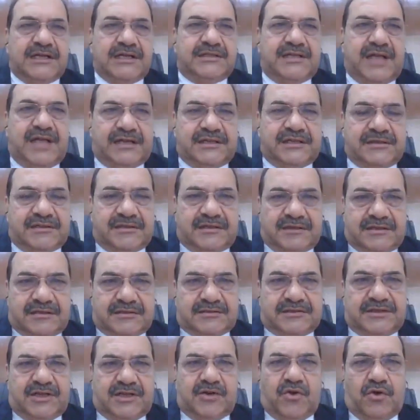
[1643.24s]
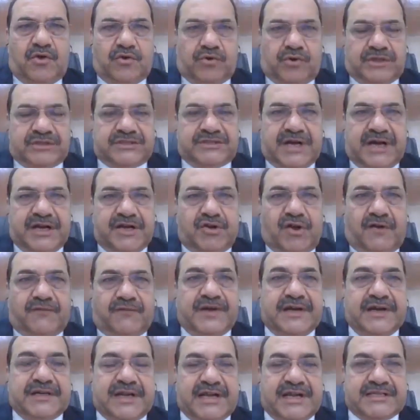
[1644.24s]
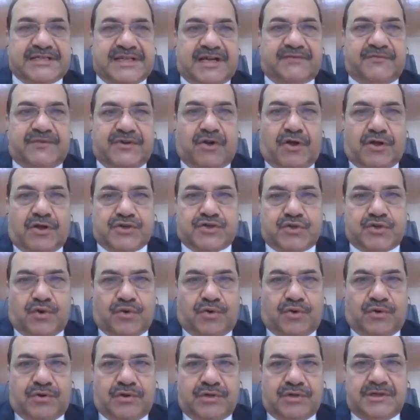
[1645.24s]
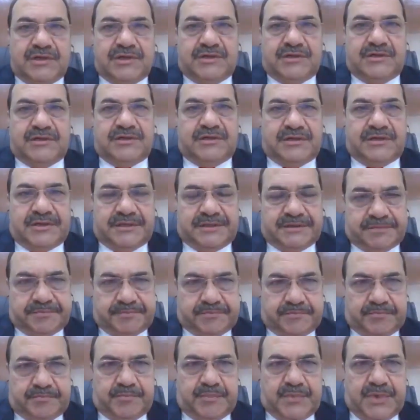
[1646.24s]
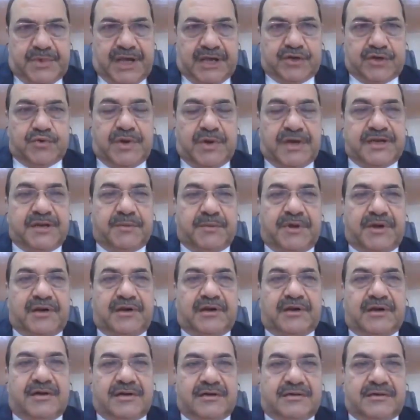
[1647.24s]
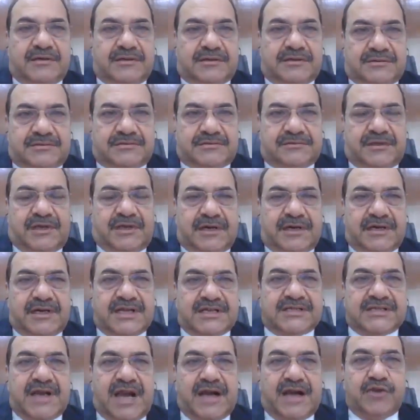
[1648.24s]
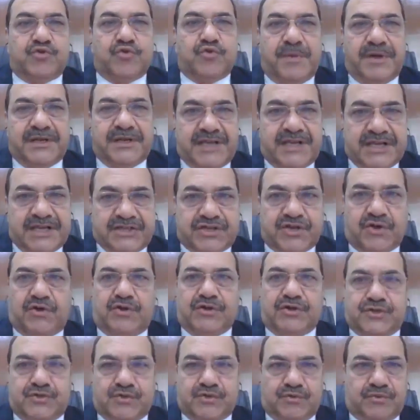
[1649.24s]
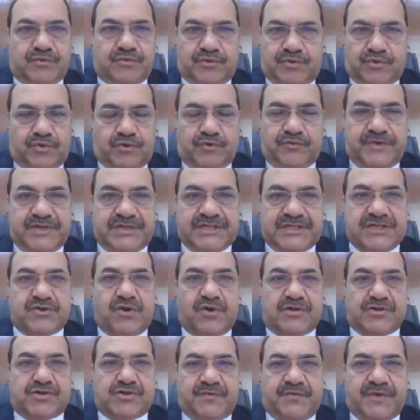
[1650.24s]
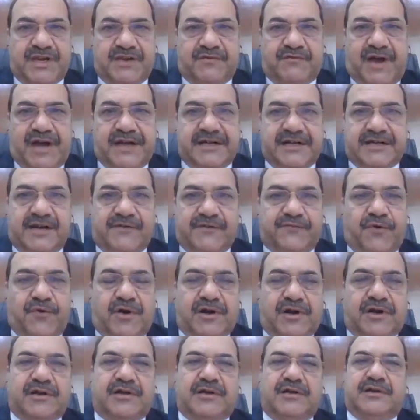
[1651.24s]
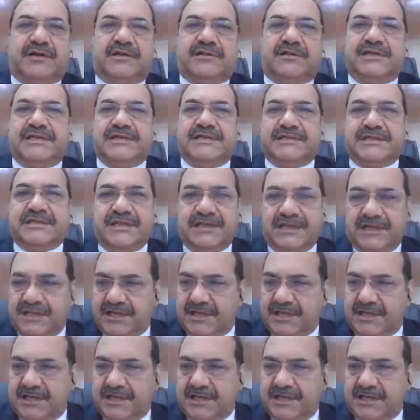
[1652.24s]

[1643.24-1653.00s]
Then, you know, study of literature will also make you enable, understand human nature also, you know, which is also very vital for this